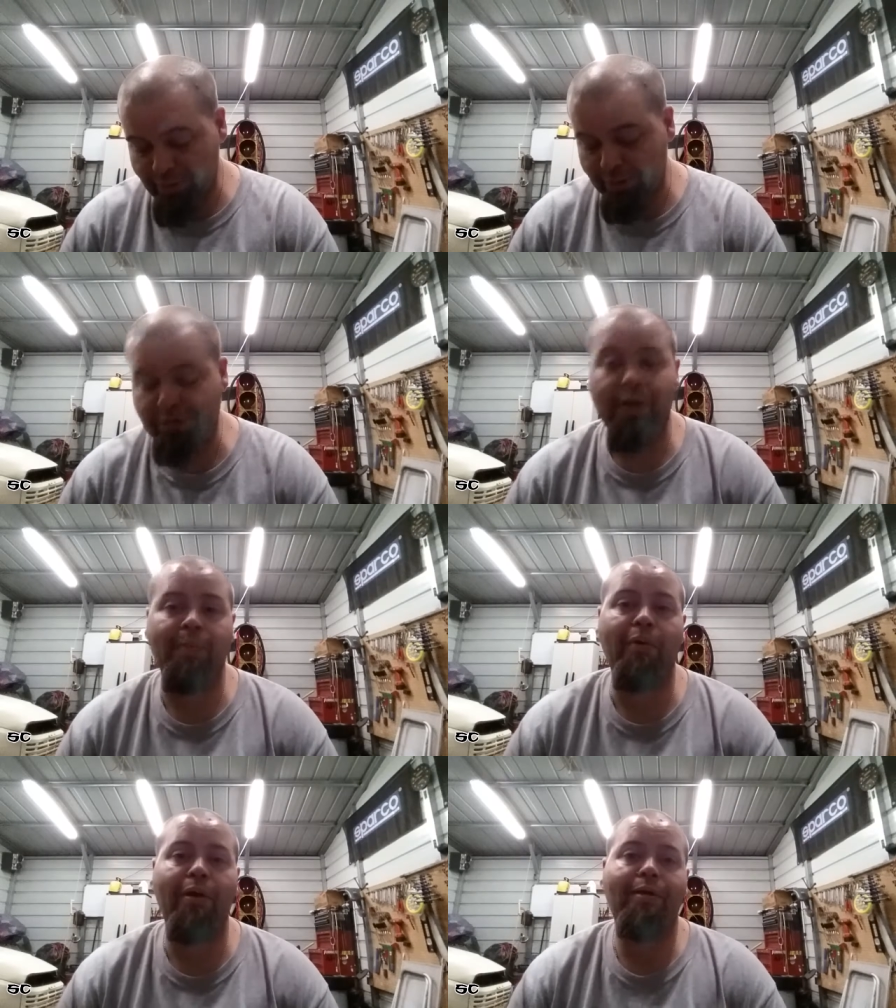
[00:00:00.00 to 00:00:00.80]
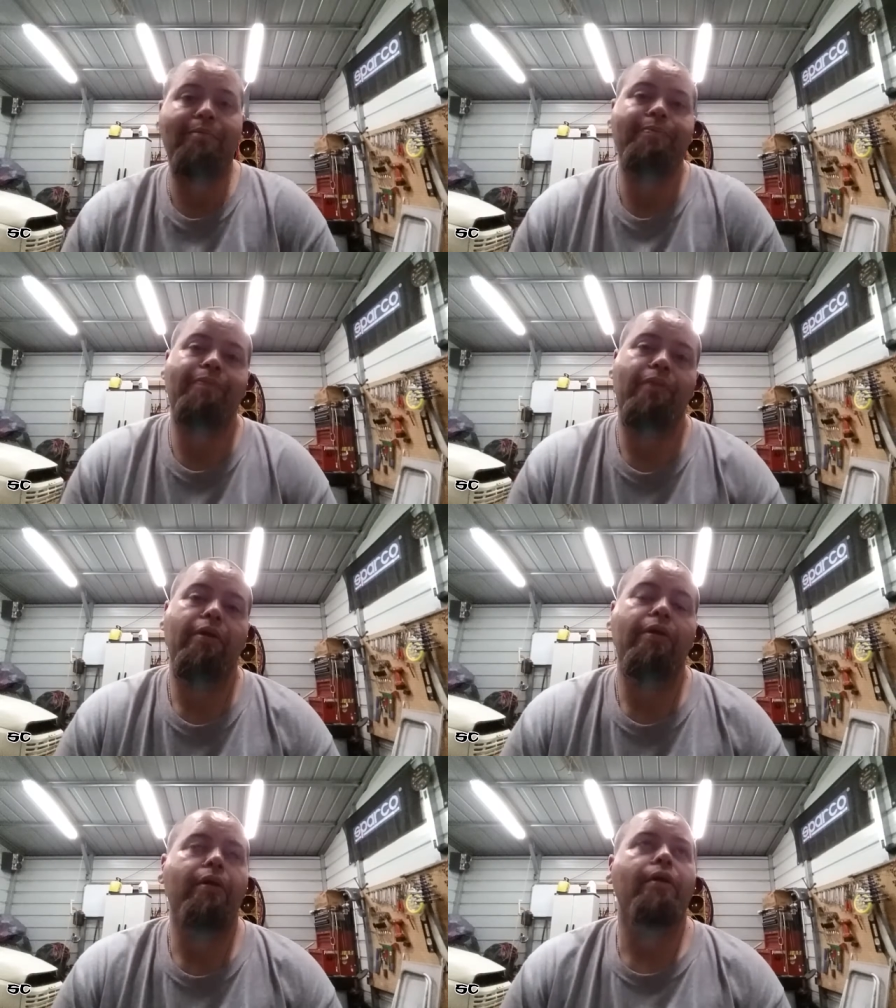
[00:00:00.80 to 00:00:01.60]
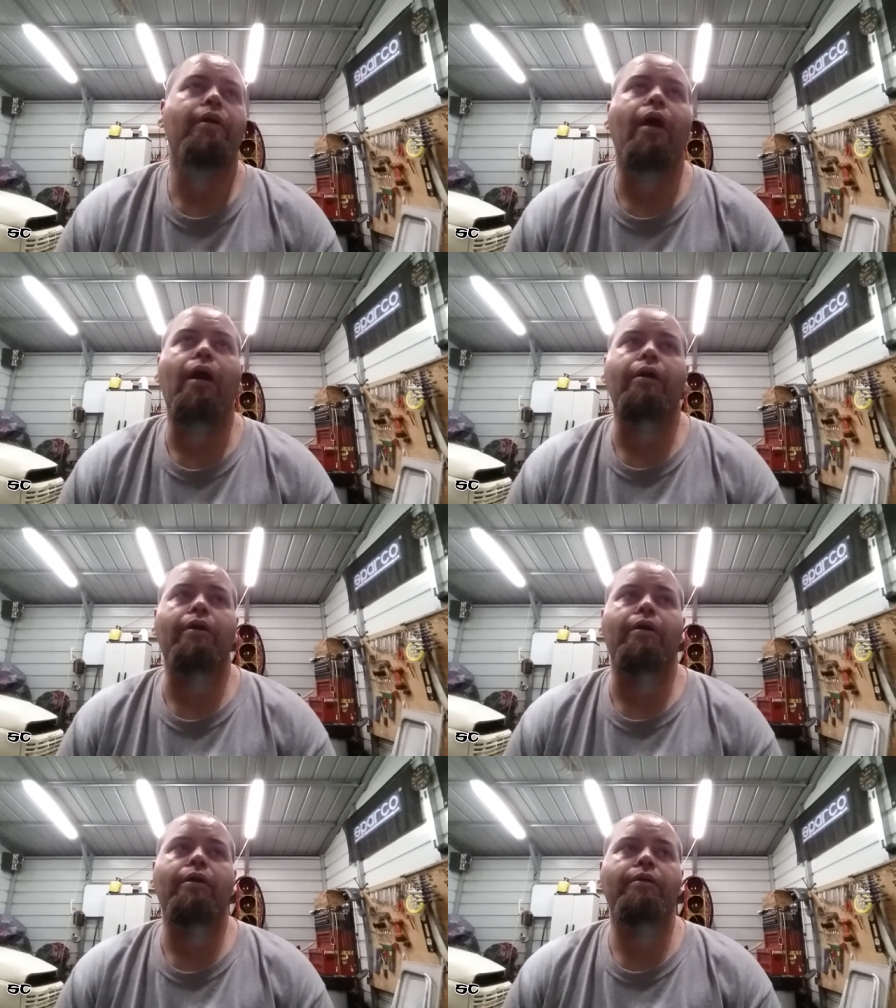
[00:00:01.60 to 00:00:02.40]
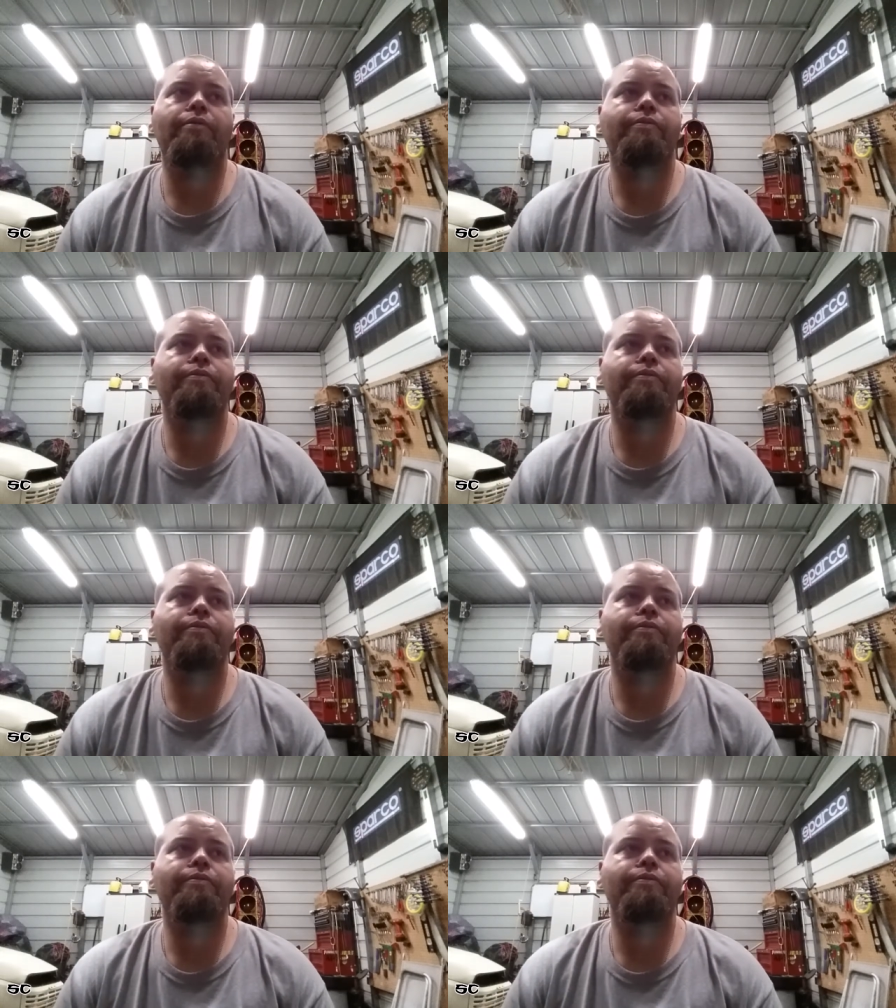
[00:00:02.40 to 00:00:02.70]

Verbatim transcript: lunchtime, right? I uh,